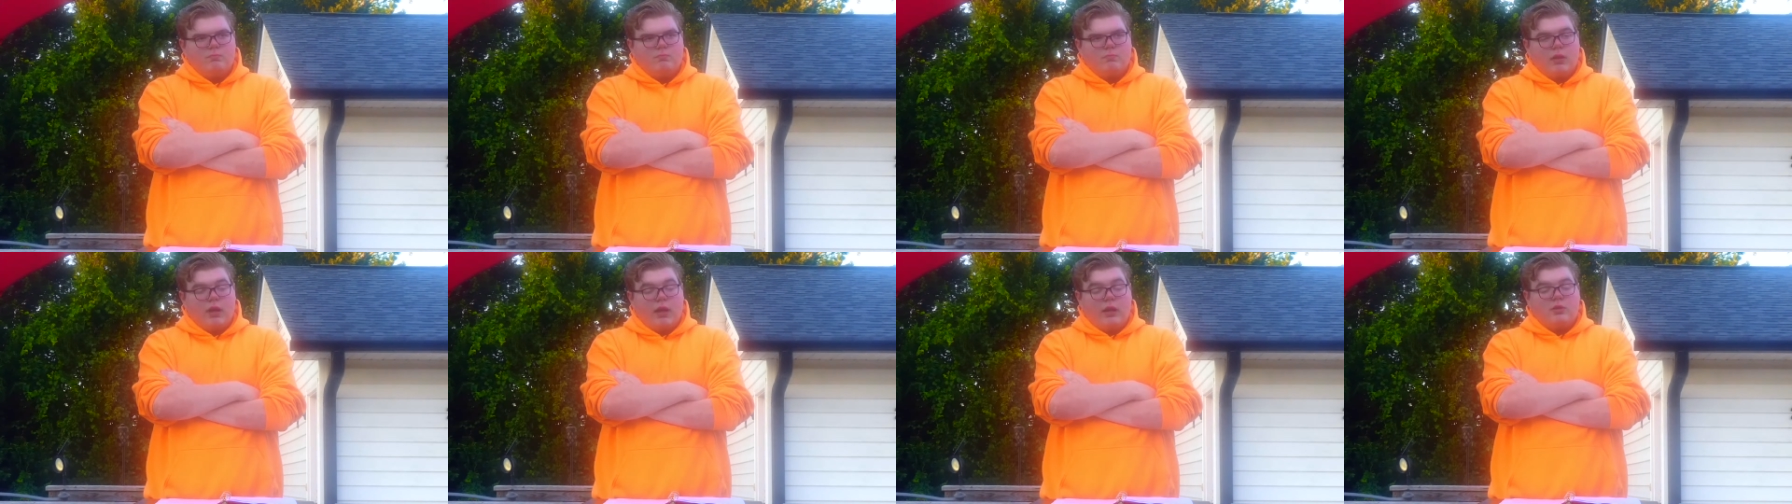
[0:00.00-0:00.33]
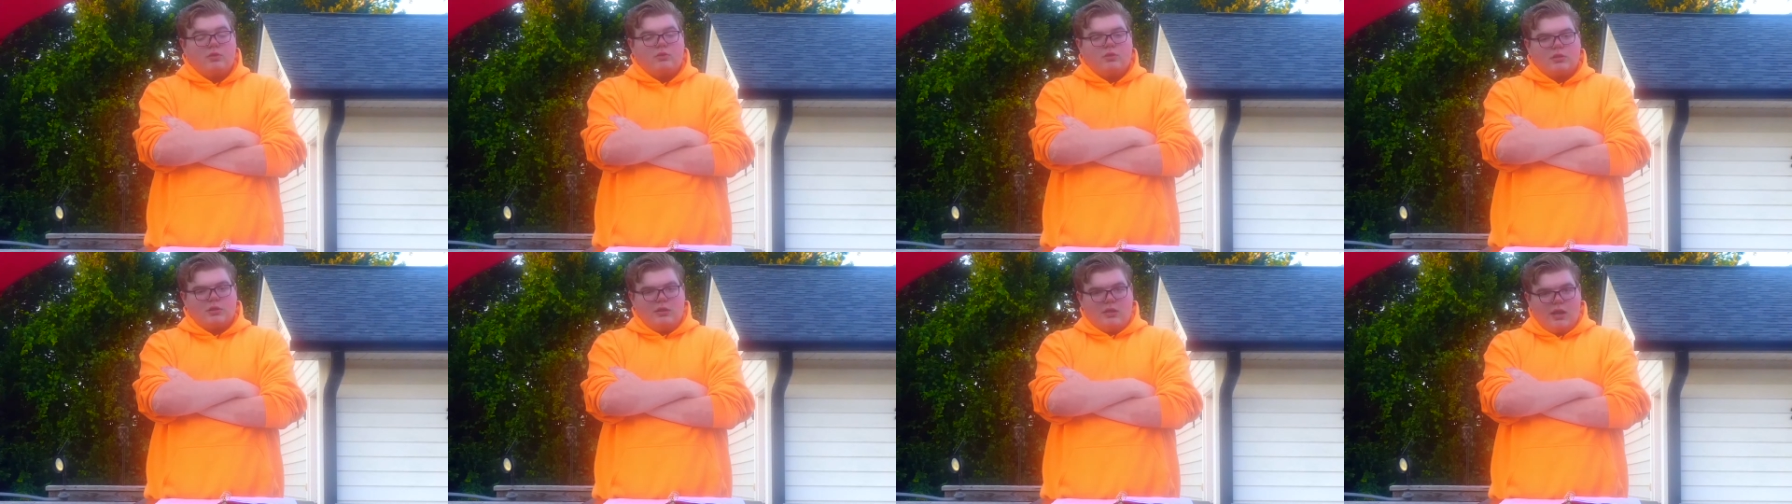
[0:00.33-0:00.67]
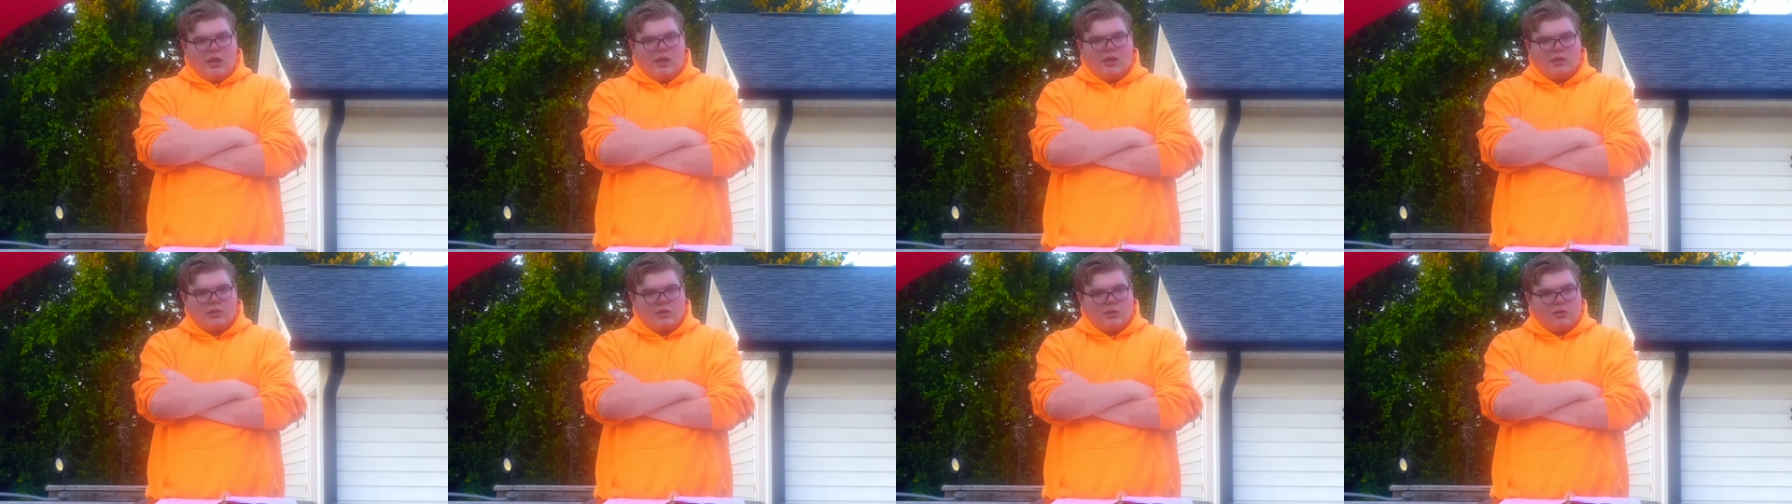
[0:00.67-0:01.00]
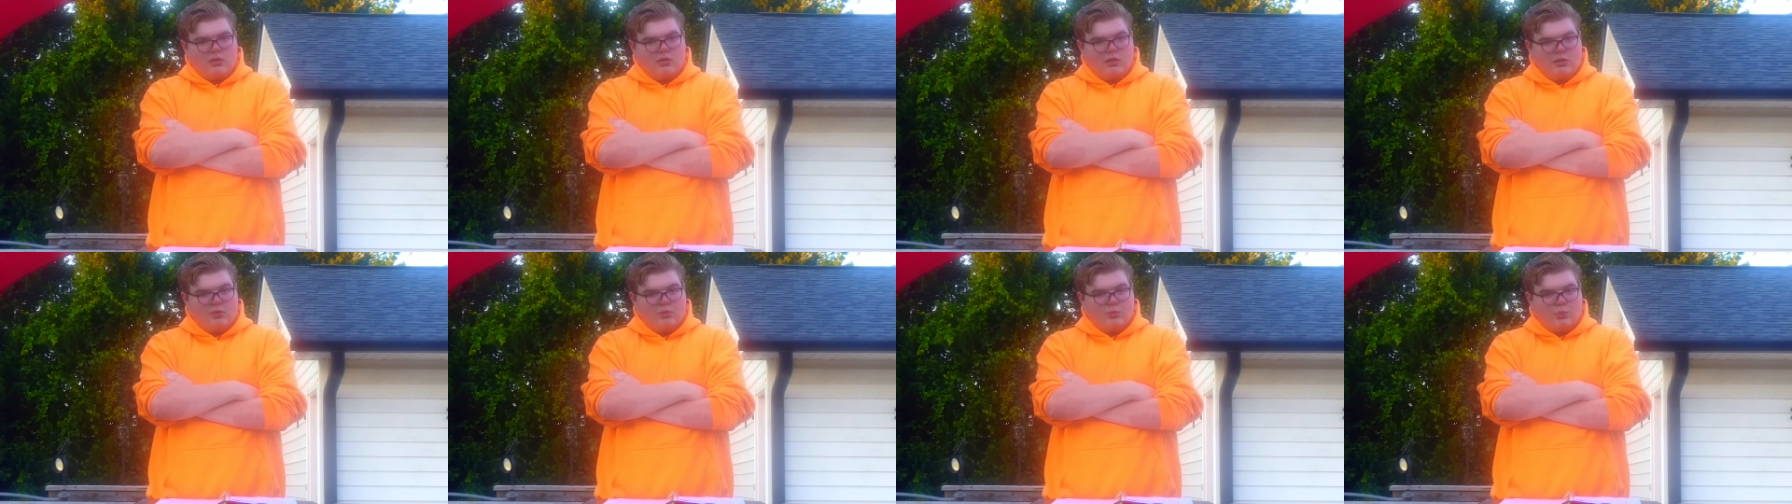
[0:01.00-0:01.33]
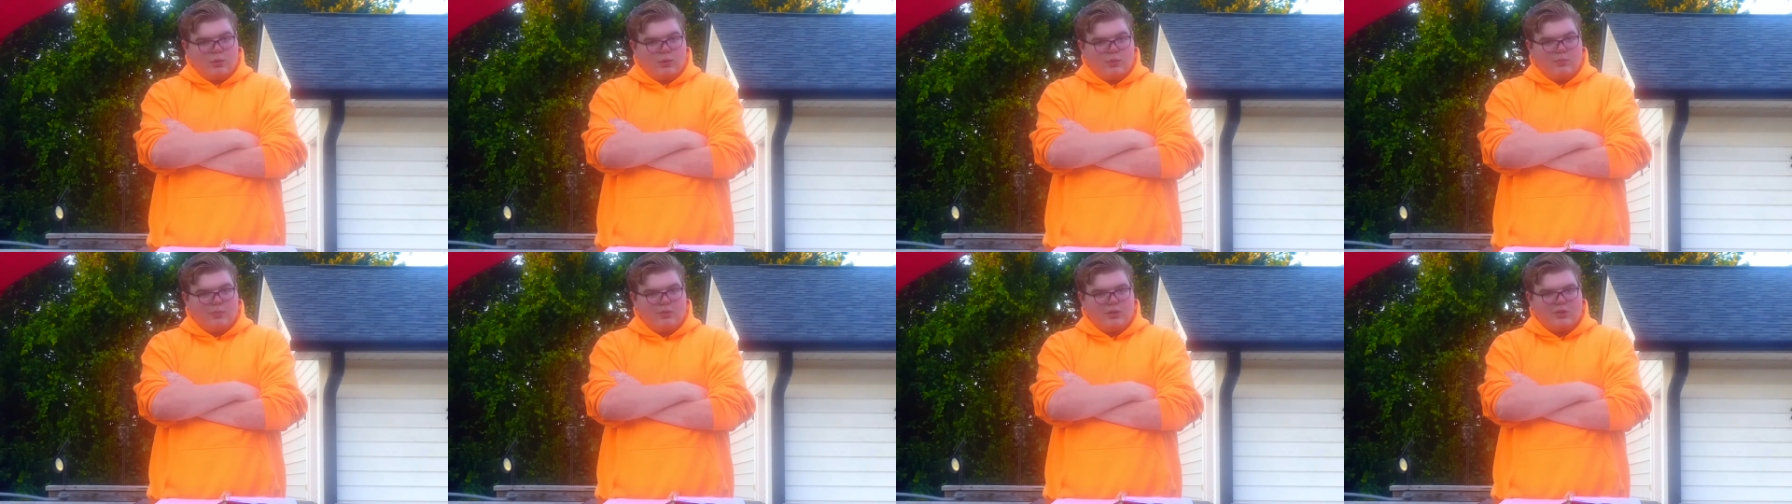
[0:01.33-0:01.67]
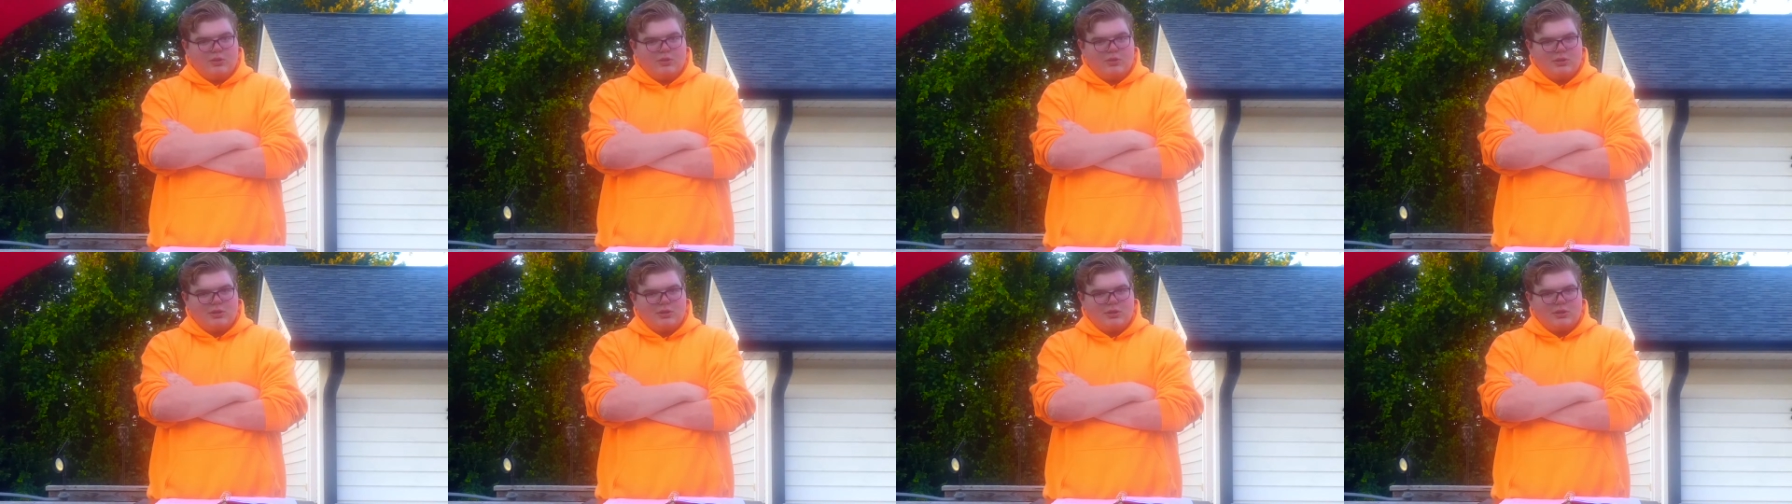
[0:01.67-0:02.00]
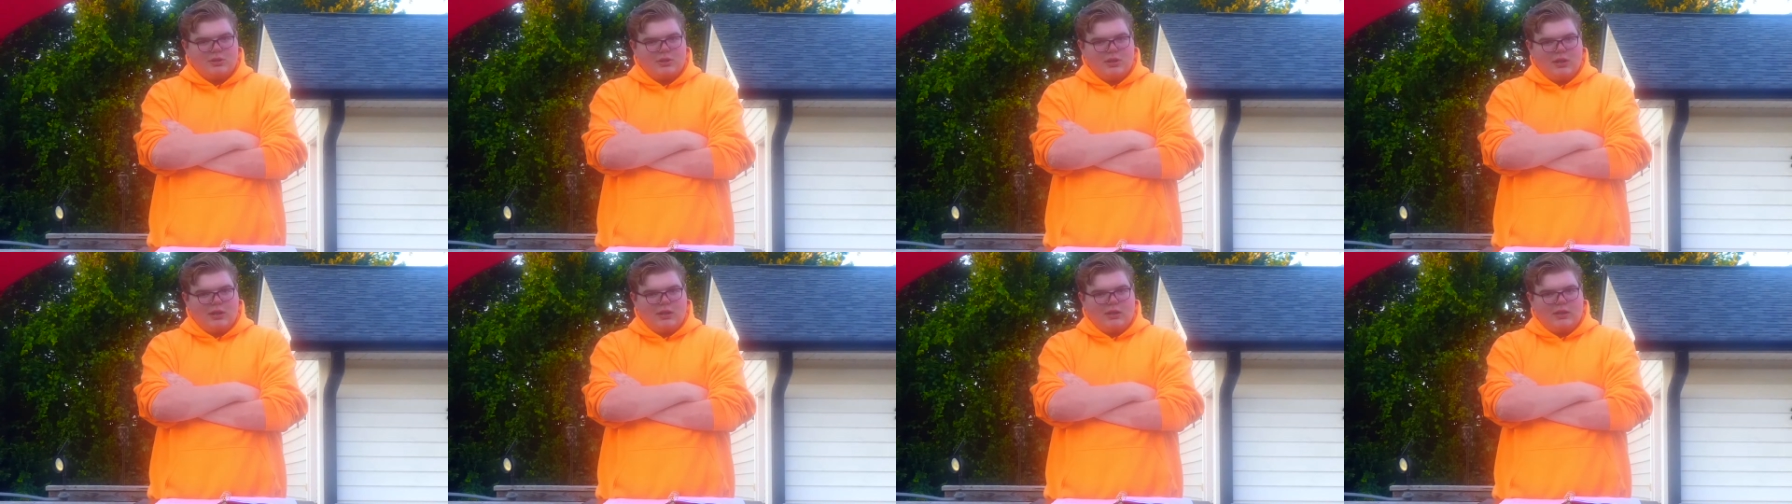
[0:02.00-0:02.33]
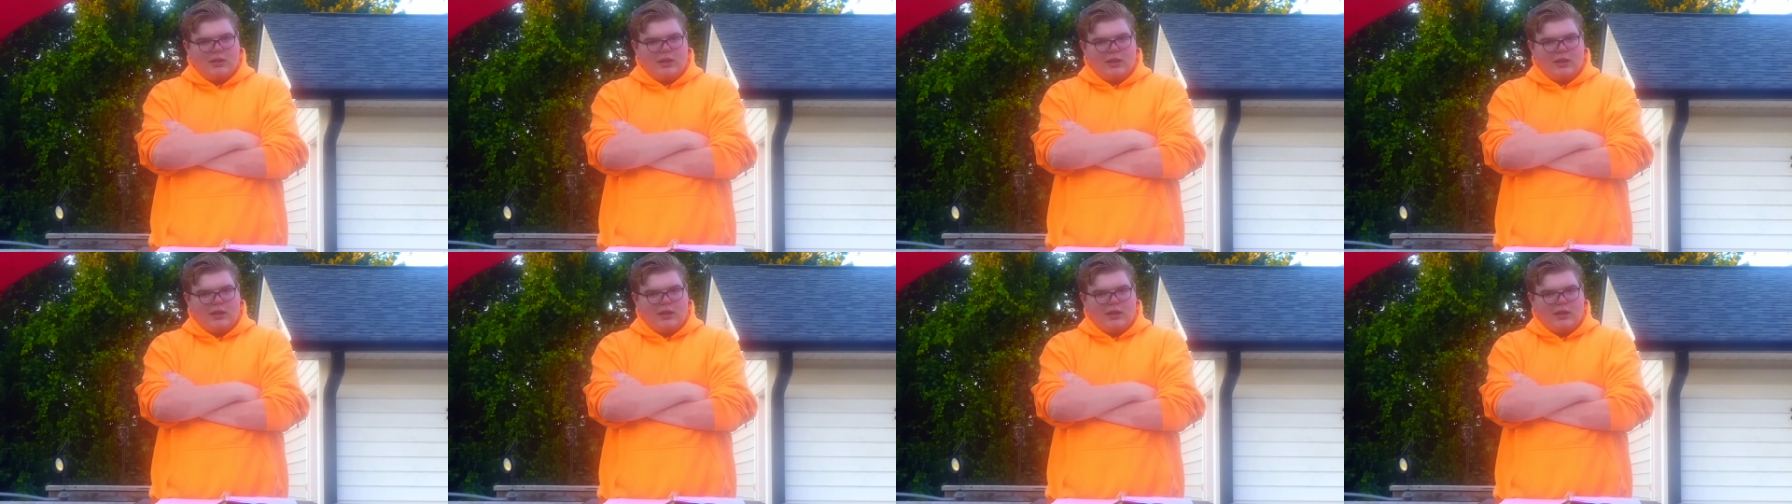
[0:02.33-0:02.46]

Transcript: The answer is yes, there is one person just like